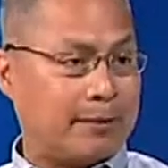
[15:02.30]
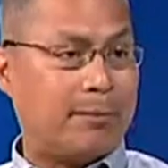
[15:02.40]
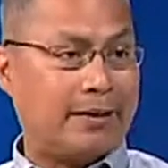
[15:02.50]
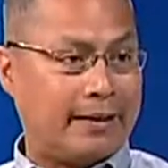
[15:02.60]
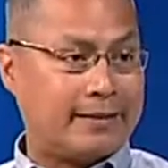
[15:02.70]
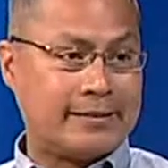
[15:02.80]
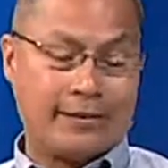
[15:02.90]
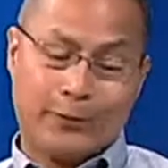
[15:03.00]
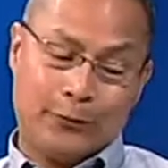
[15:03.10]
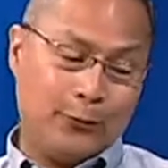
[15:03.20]
up again and says,
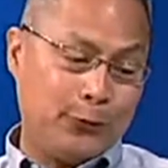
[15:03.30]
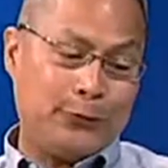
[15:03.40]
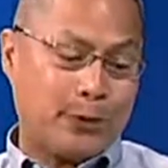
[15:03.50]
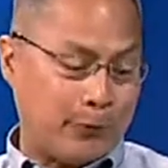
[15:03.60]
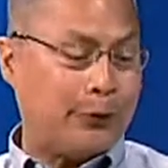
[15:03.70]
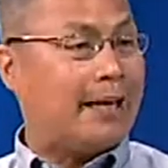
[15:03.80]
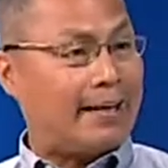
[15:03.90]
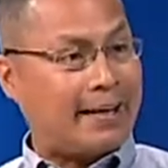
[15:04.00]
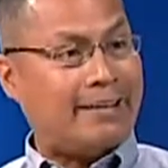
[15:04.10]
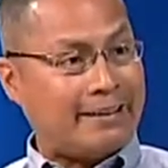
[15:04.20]
do something with that
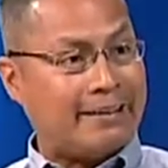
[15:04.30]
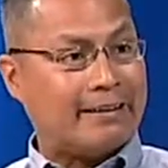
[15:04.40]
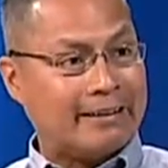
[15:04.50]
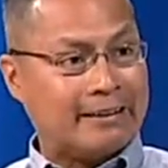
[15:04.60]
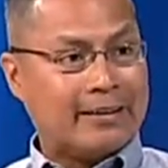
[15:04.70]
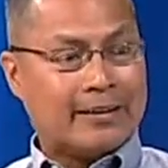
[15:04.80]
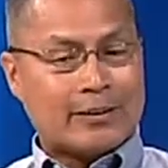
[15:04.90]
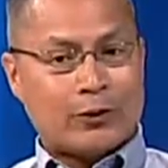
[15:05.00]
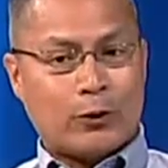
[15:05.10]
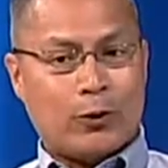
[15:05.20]
idea.
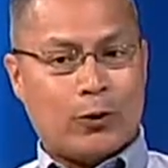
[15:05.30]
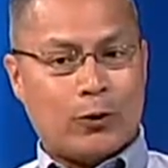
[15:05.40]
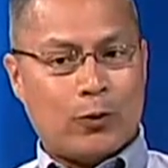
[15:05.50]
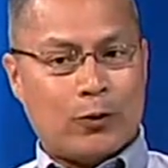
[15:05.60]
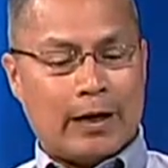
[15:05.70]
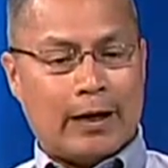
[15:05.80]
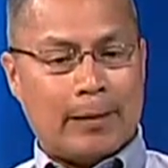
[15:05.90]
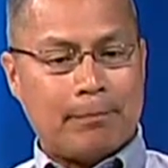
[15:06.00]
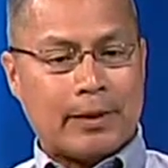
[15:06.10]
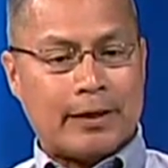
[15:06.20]
So
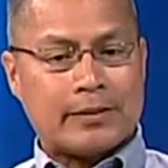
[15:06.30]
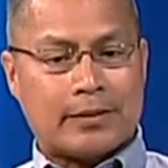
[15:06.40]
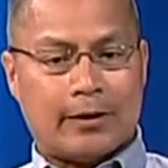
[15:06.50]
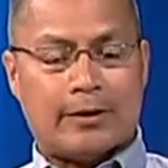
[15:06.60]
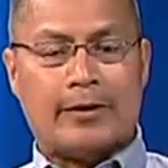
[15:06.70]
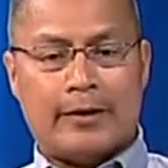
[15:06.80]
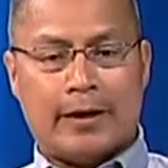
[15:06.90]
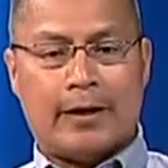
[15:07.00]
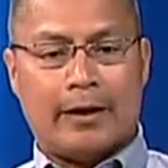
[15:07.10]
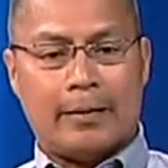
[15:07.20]
I started
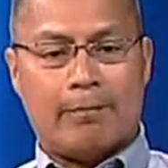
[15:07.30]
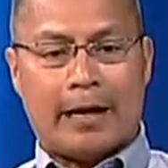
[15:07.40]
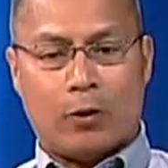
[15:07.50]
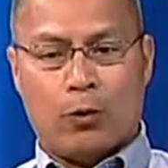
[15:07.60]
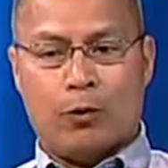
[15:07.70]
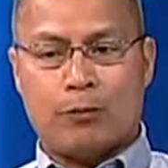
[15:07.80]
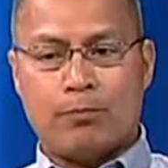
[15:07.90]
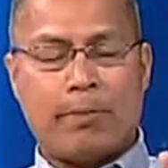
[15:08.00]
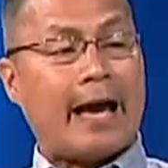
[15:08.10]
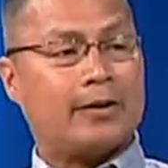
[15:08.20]
my
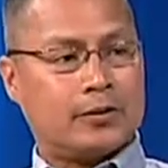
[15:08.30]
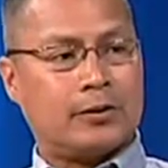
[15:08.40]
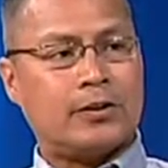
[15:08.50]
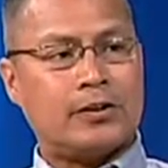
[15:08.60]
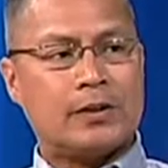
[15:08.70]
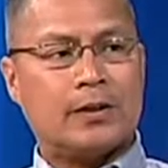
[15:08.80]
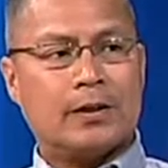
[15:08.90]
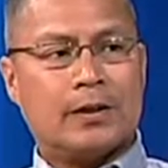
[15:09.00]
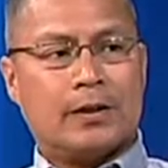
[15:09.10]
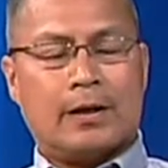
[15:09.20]
own patent search.
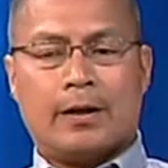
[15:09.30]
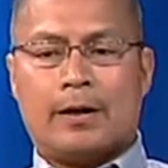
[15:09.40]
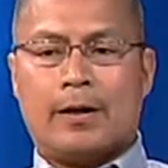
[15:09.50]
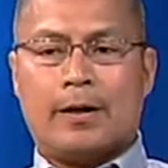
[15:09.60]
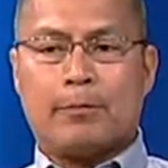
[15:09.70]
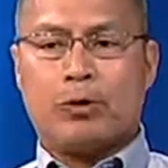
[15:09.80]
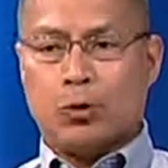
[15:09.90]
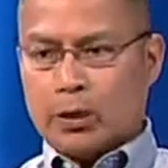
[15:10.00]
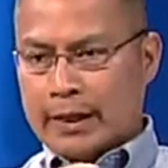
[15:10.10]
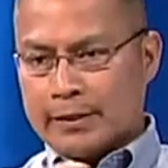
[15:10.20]

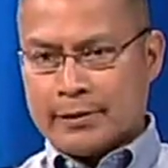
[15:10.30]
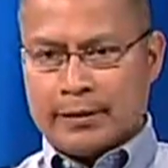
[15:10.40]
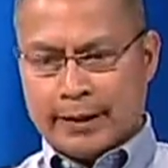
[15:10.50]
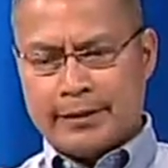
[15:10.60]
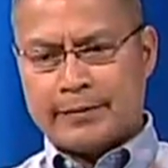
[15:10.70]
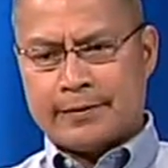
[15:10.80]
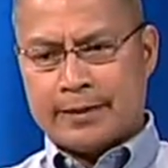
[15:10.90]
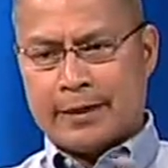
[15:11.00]
Google has a nice,